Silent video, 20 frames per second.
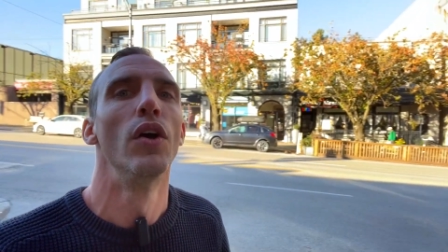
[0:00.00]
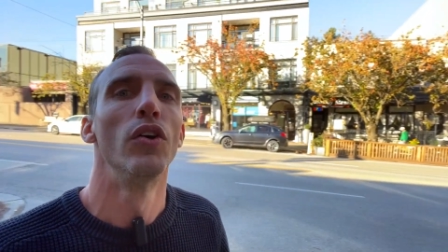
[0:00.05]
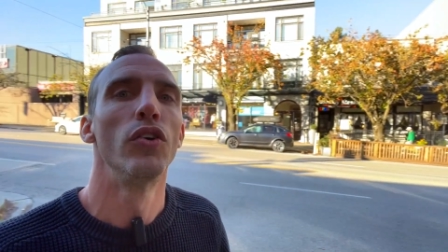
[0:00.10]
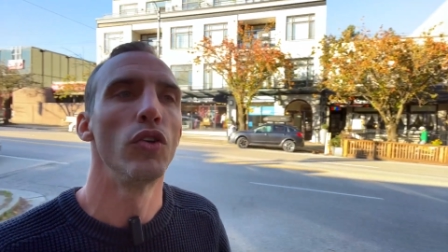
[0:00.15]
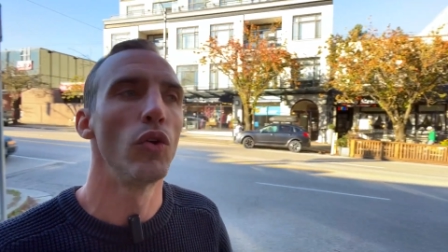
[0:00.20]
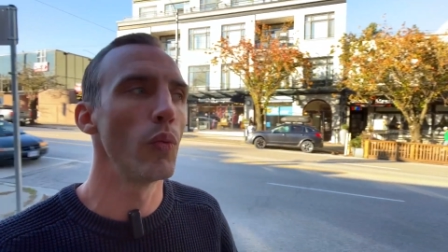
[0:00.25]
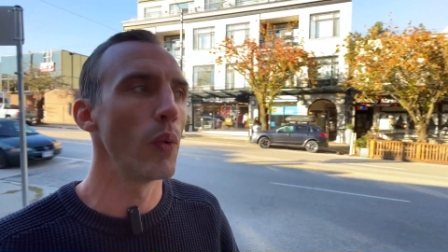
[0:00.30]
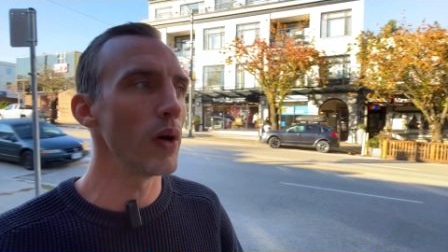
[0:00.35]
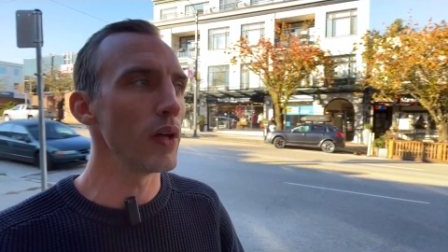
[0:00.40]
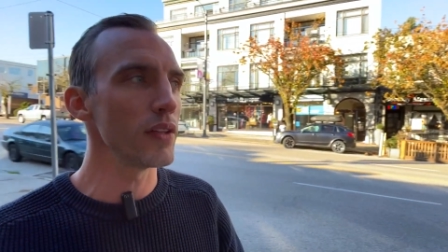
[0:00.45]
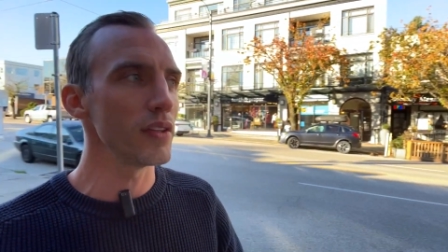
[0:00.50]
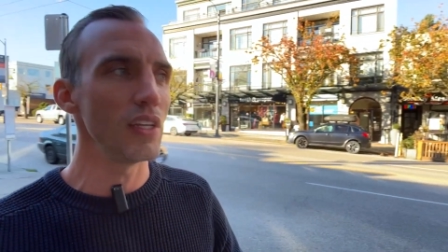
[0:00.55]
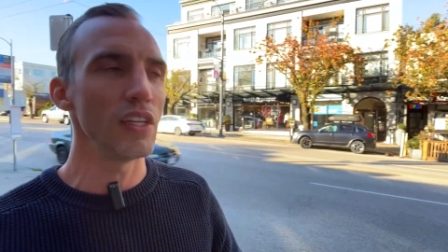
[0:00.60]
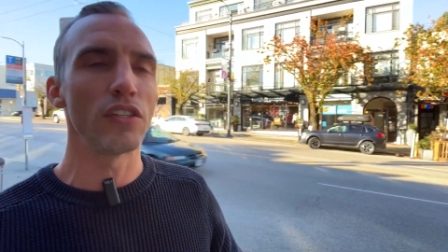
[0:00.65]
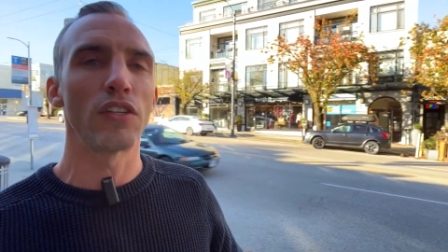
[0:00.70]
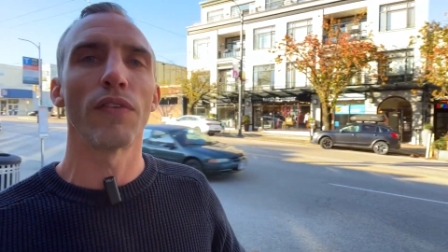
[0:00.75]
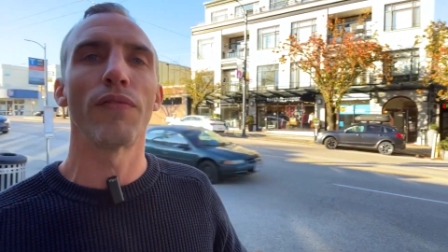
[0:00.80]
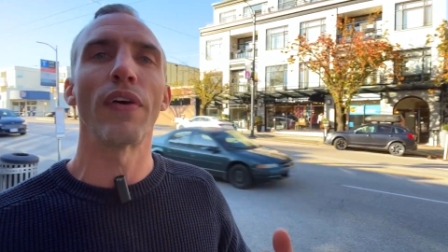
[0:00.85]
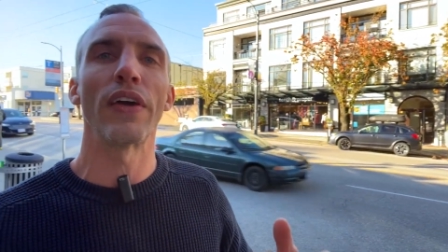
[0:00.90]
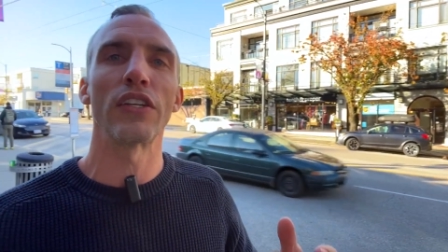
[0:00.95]
you will need
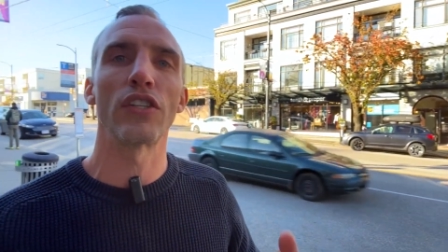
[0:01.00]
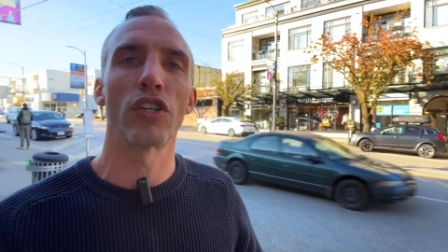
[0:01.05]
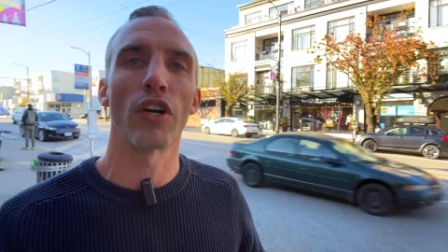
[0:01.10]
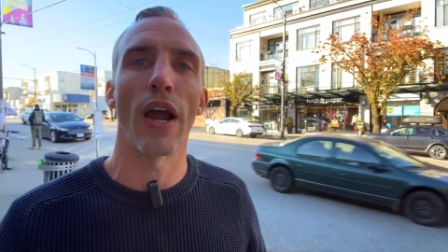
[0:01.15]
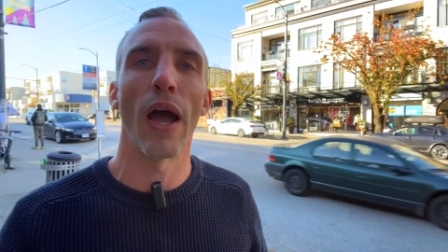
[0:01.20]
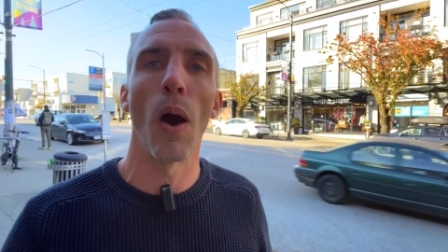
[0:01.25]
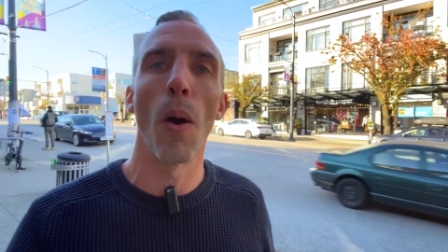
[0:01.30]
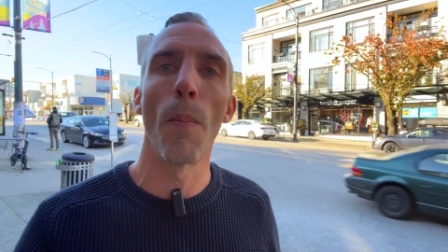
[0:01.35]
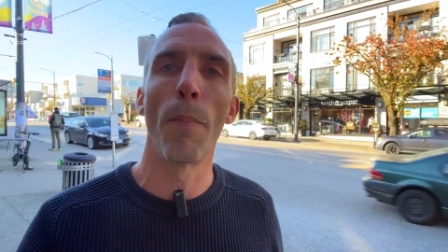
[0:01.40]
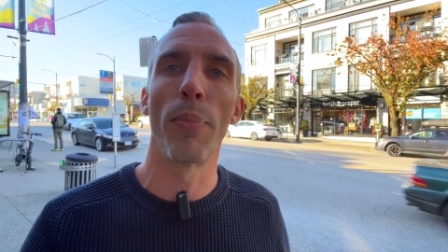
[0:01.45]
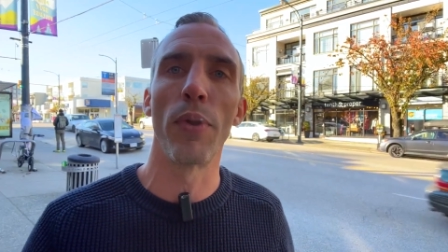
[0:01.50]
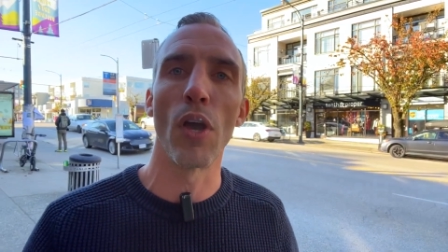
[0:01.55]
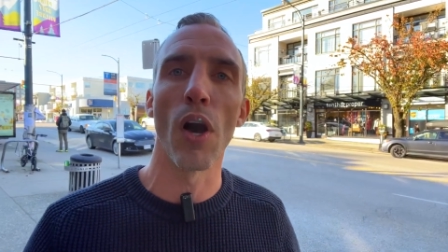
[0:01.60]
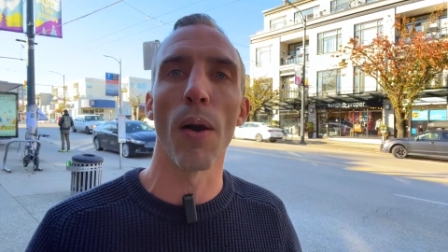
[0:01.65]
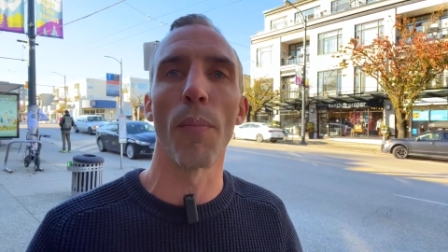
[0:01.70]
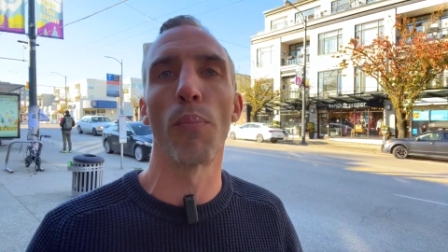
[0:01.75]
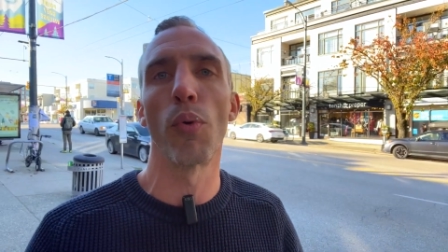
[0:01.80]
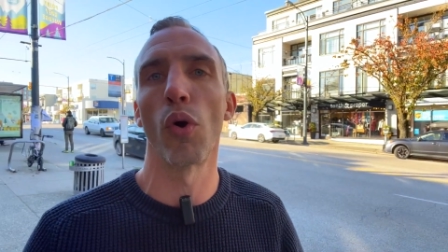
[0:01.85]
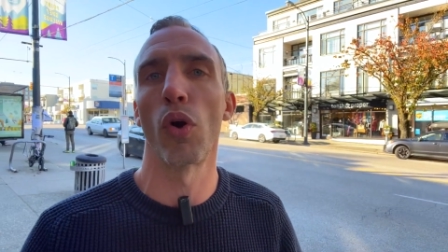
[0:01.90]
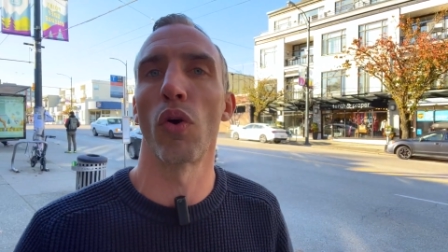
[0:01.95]
to venture out
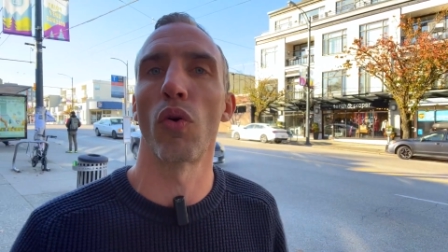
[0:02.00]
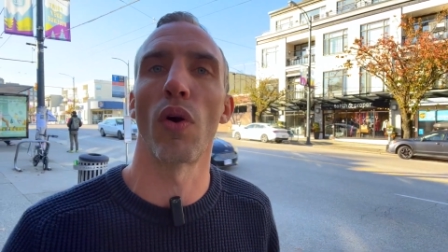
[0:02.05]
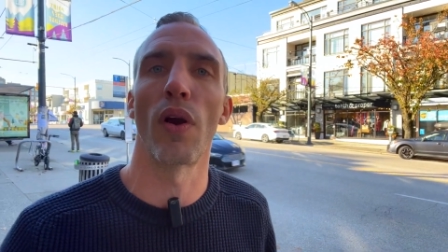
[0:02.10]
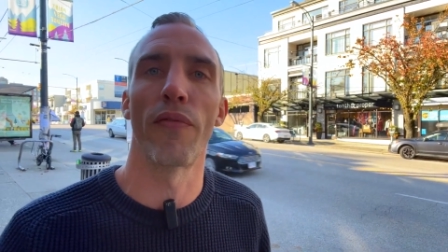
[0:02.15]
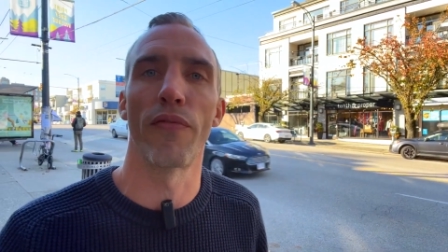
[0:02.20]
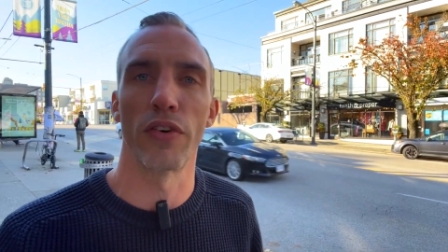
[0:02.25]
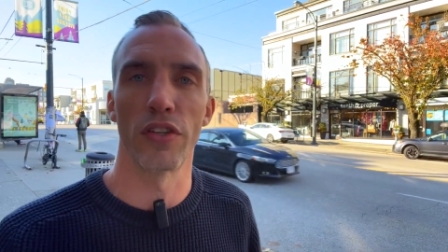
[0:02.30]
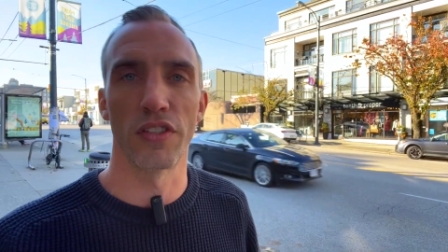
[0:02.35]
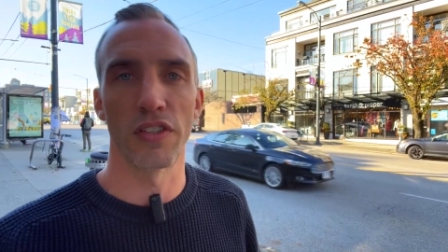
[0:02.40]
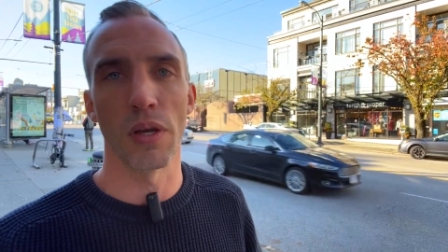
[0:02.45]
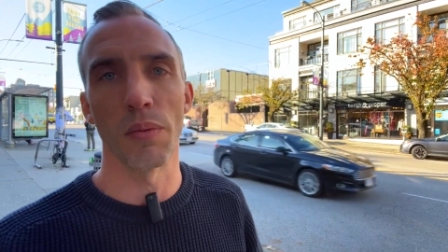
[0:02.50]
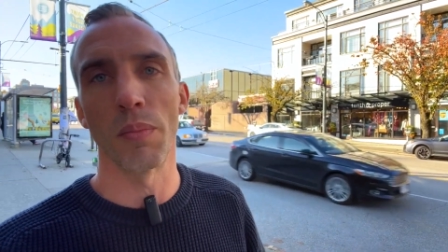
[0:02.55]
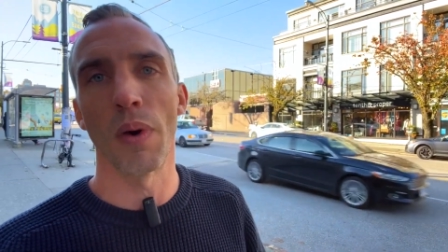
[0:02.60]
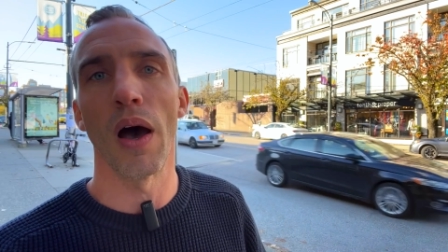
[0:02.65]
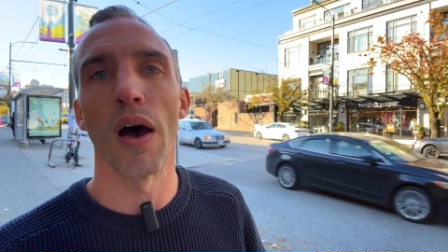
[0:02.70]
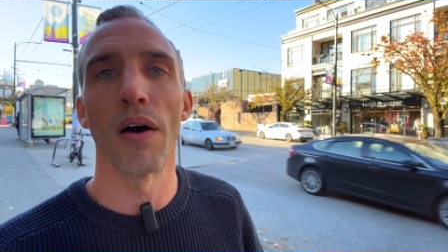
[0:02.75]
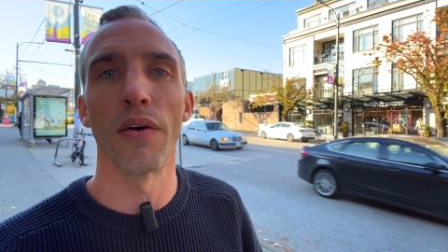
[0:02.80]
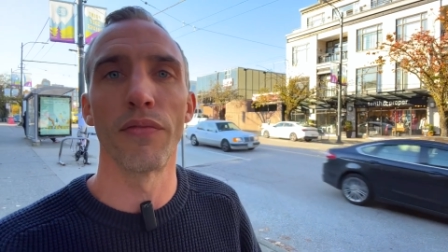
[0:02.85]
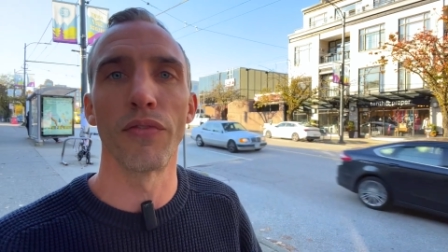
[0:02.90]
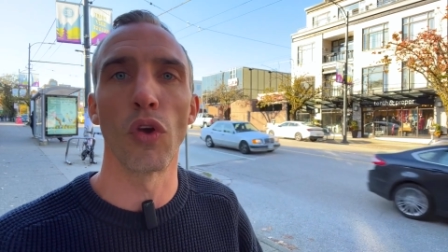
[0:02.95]
beyond Point Grey for some
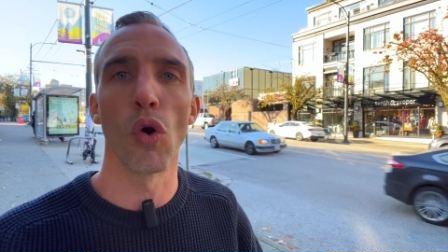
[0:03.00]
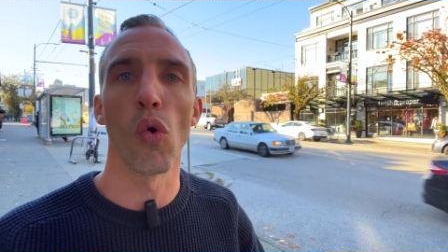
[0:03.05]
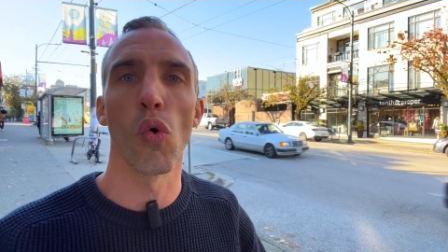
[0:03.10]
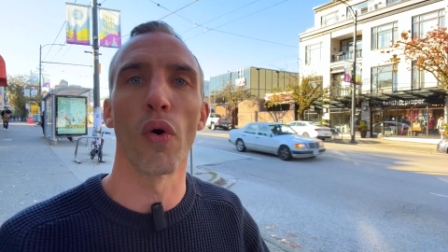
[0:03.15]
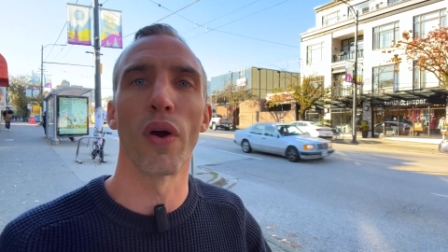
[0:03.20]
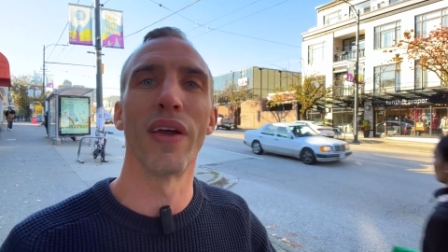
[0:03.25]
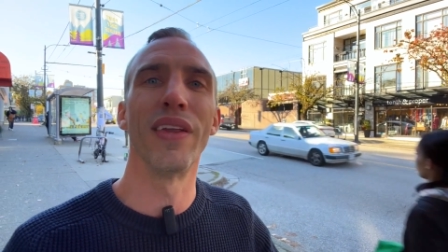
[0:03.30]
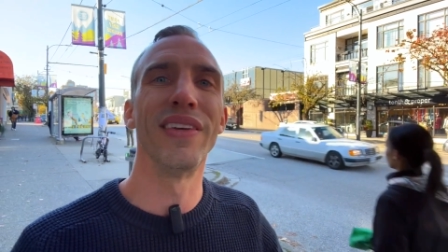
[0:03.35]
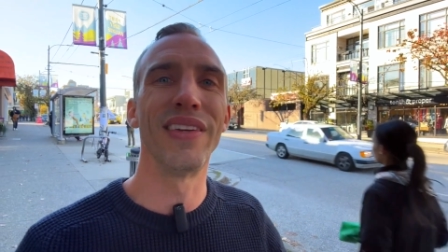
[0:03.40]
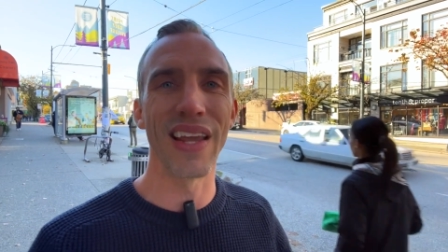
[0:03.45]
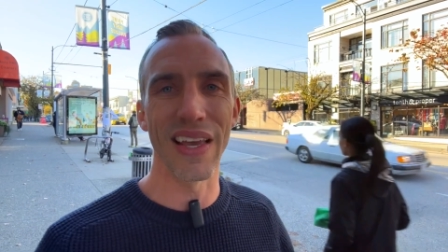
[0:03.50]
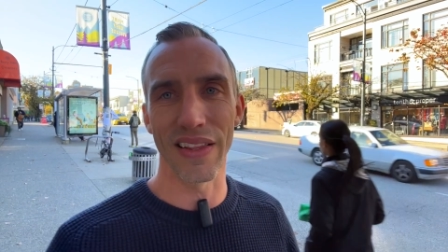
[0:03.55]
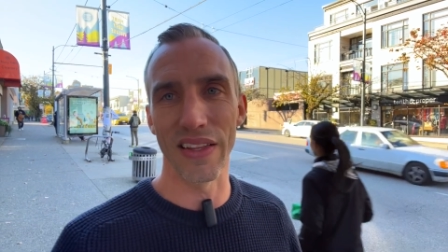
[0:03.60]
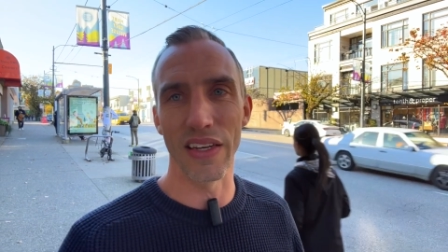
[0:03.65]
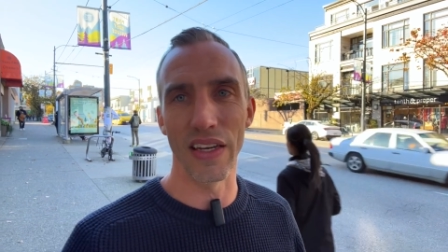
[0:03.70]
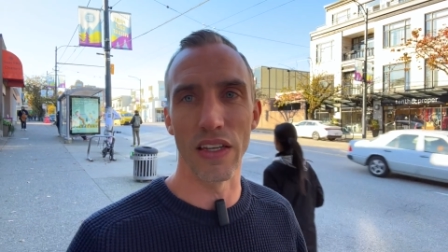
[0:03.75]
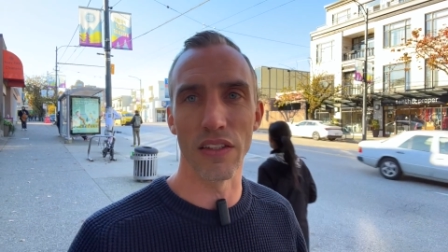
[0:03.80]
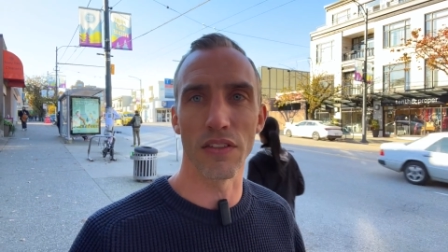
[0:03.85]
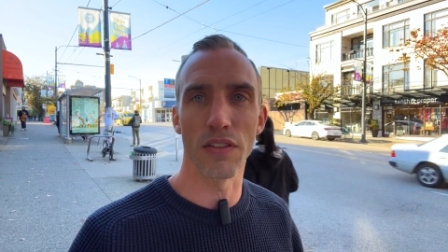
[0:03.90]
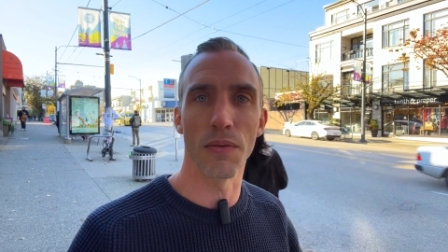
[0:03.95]
of your daily
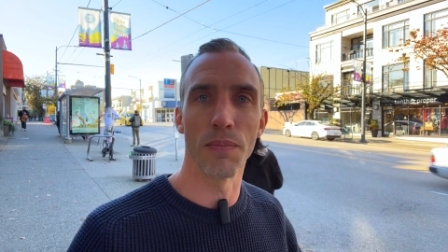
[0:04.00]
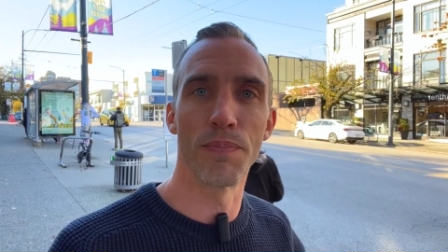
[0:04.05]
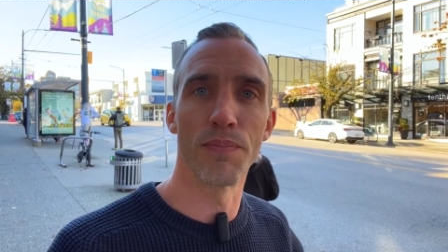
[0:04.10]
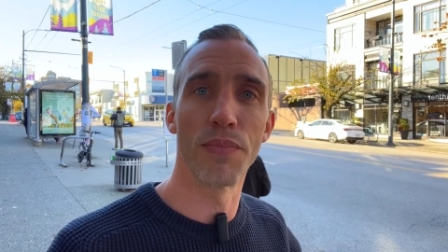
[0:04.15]
needs.